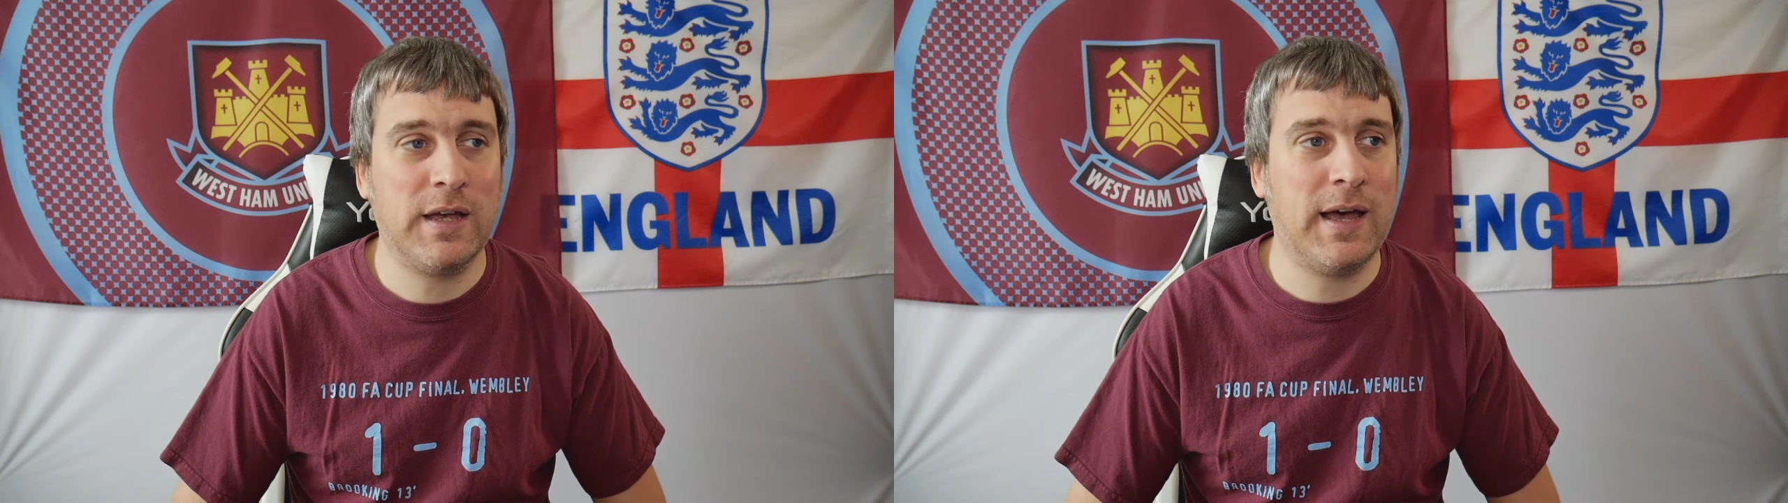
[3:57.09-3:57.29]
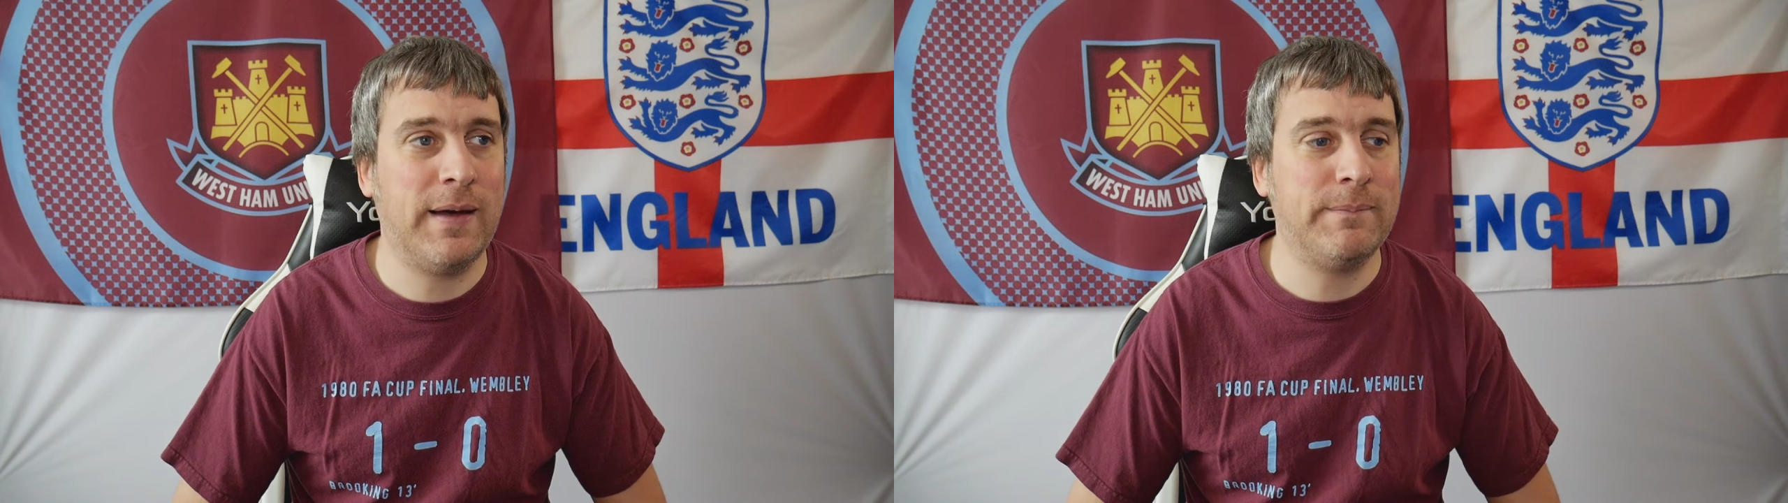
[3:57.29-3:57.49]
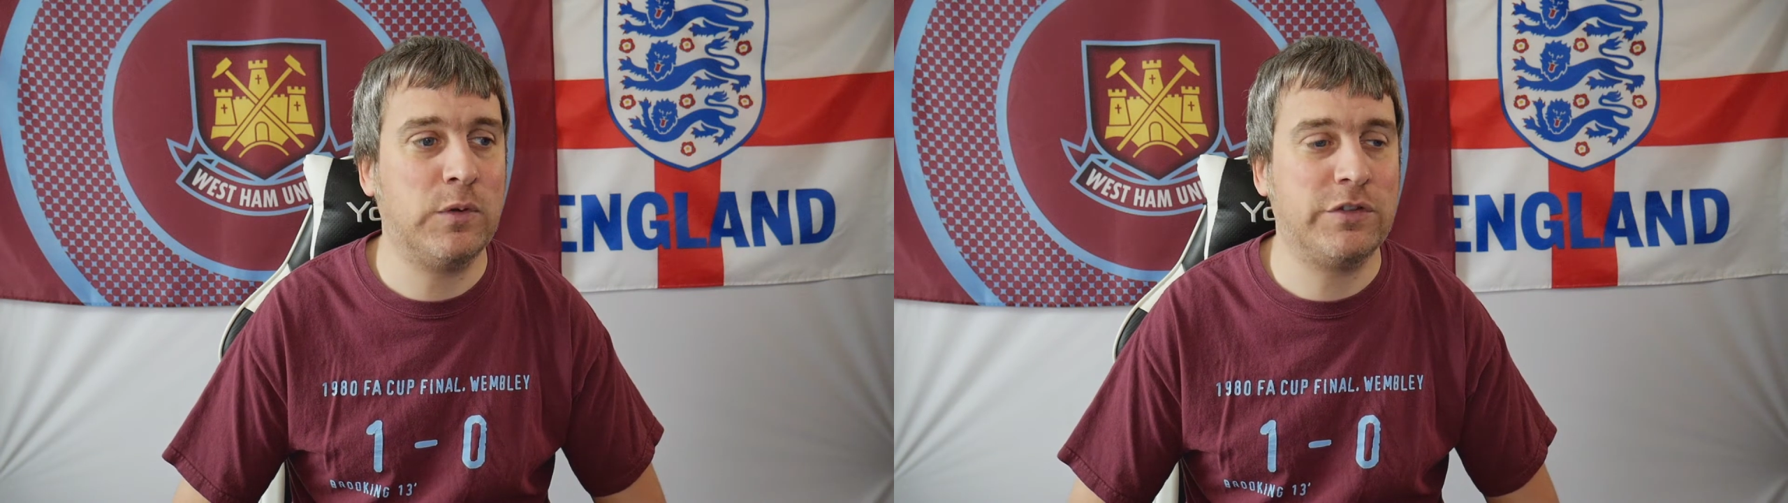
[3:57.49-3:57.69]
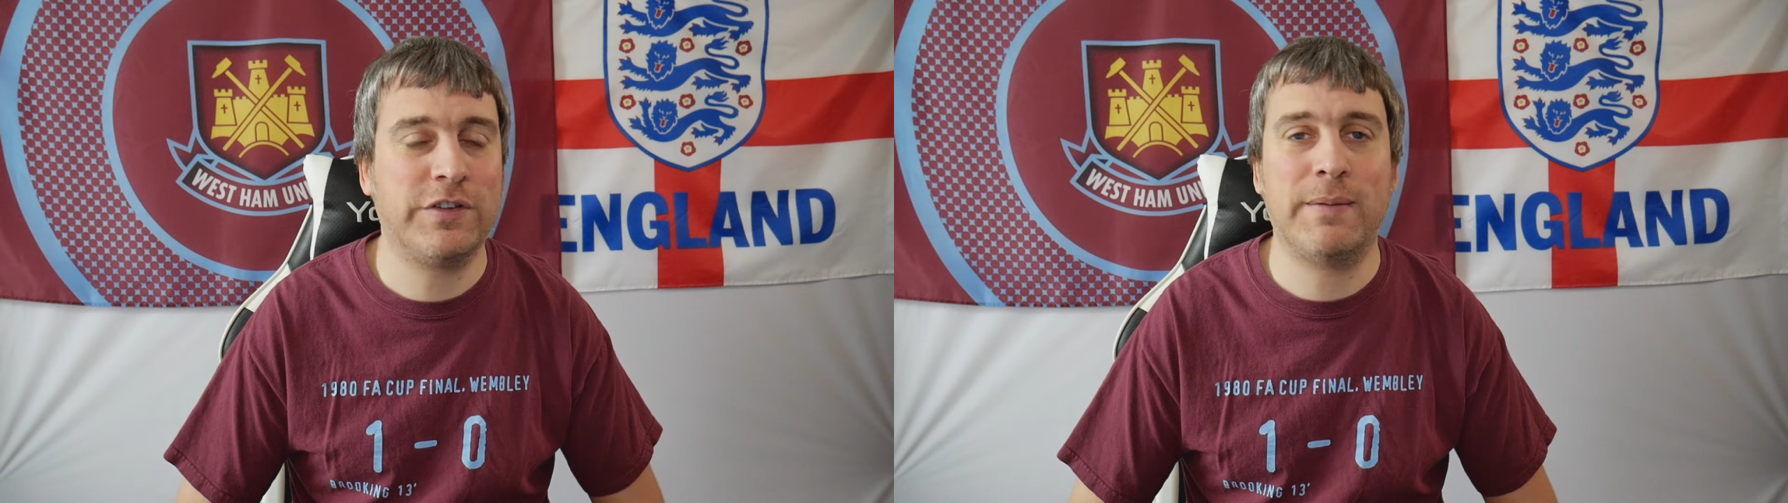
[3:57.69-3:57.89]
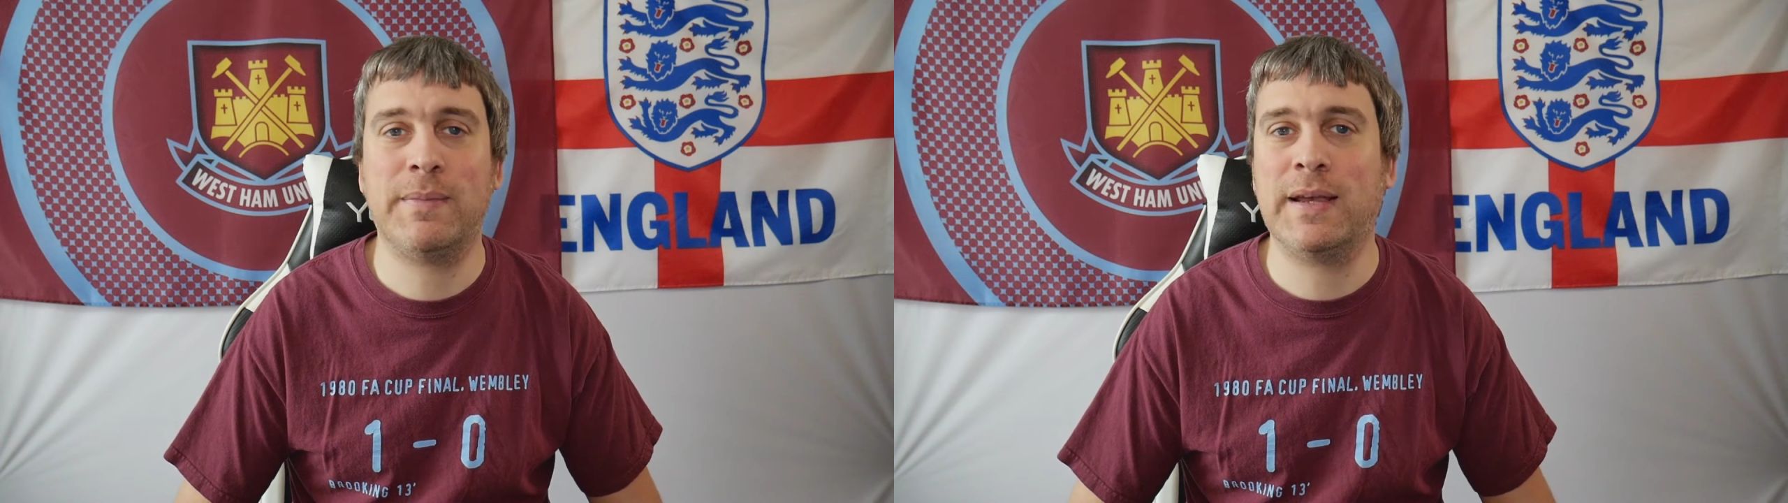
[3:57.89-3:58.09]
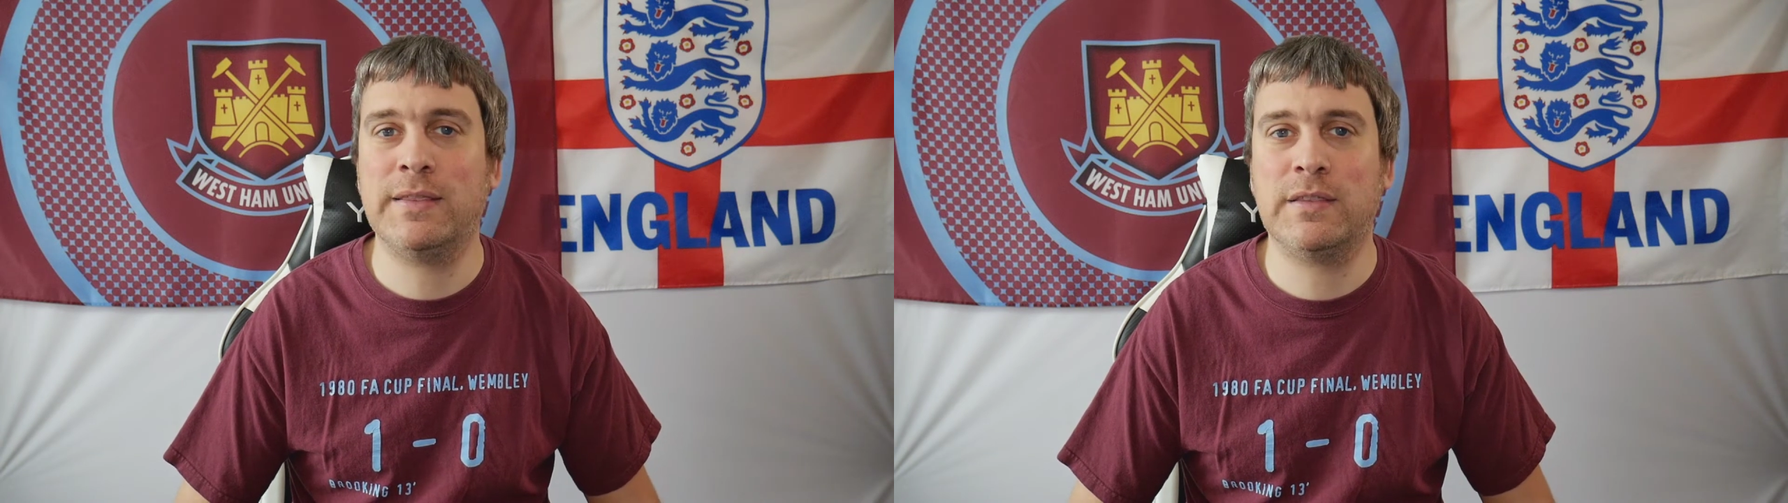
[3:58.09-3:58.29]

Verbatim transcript: um, or does that mean